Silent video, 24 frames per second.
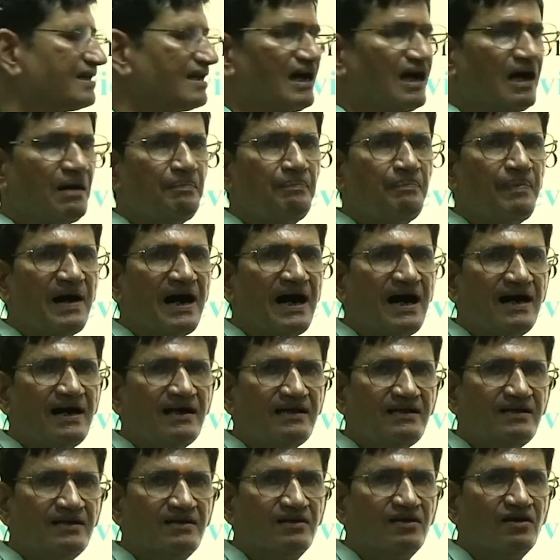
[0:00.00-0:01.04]
a part
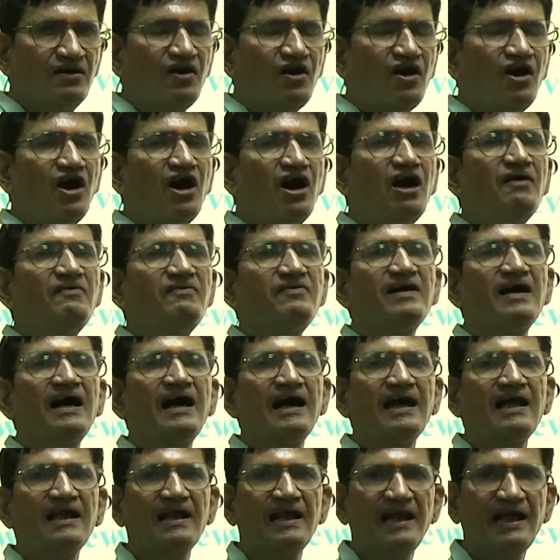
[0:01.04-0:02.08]
of a
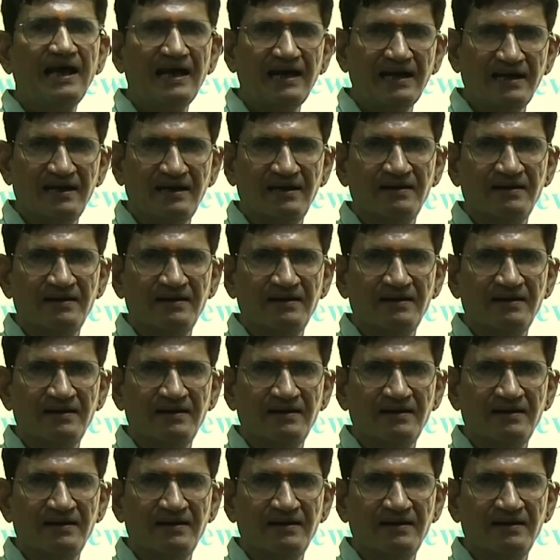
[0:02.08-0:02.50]
LAN.